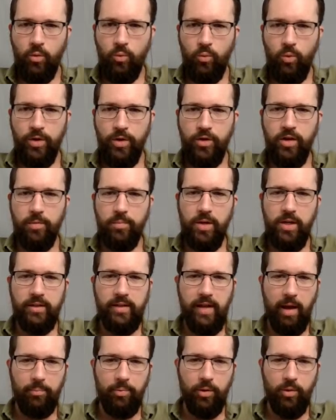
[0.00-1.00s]
When you give me a
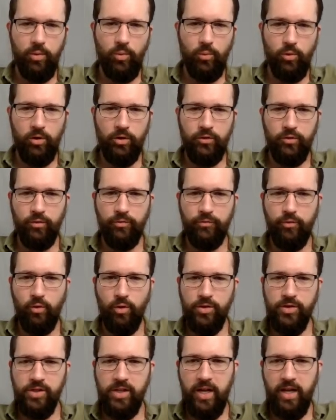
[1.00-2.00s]
topic, we'll work through
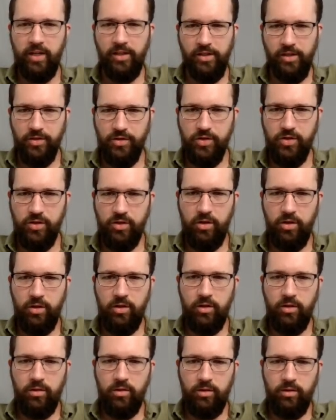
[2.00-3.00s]
4 stages.
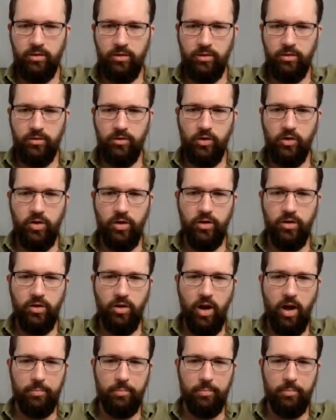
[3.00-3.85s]
The critical